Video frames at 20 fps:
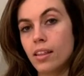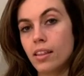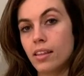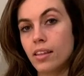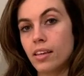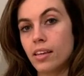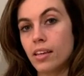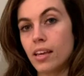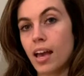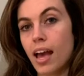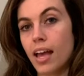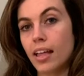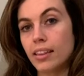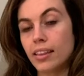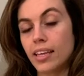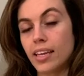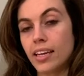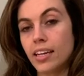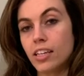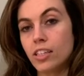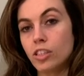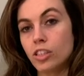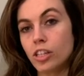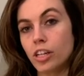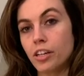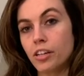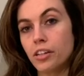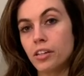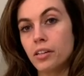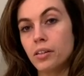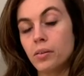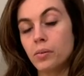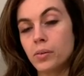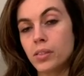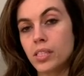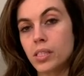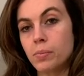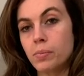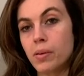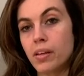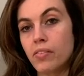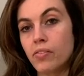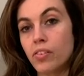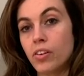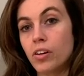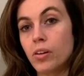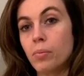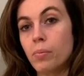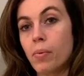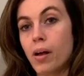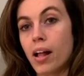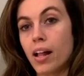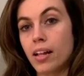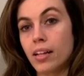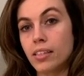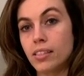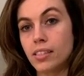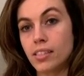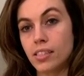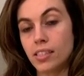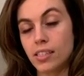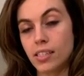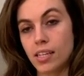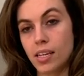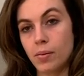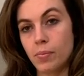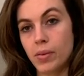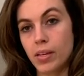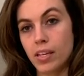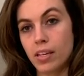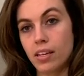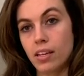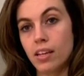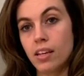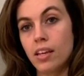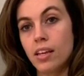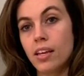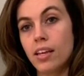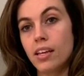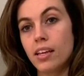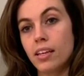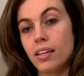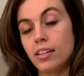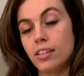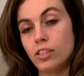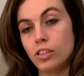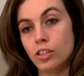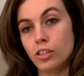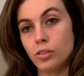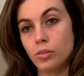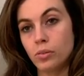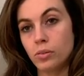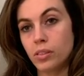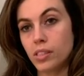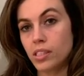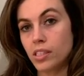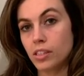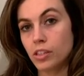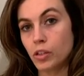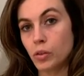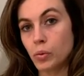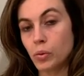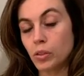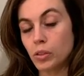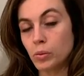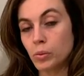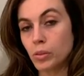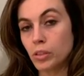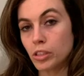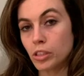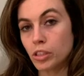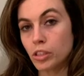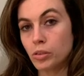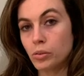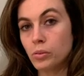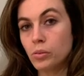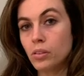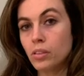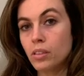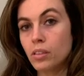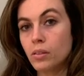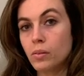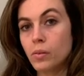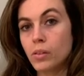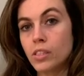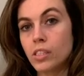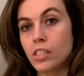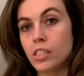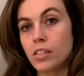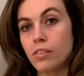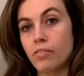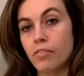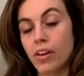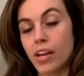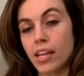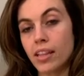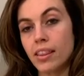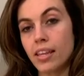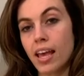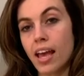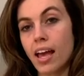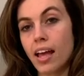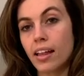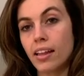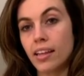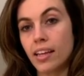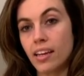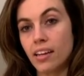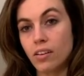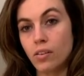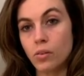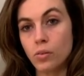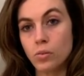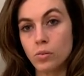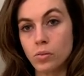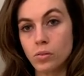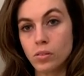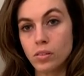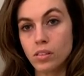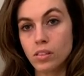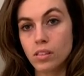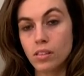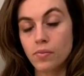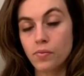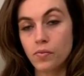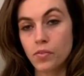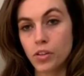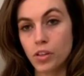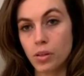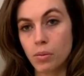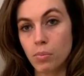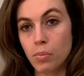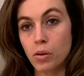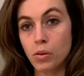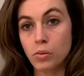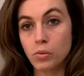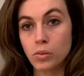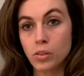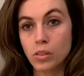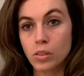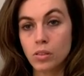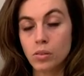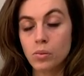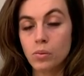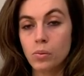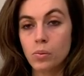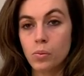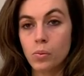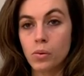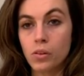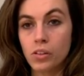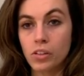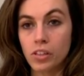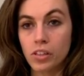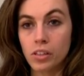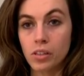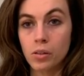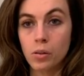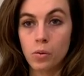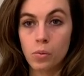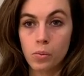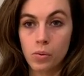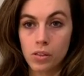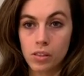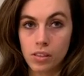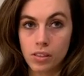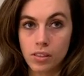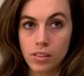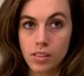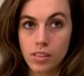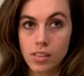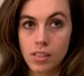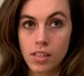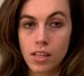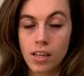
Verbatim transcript: The Atlantic Charter was a pivotal policy statement issued during World War II, which defined the Allied goals for the post war world.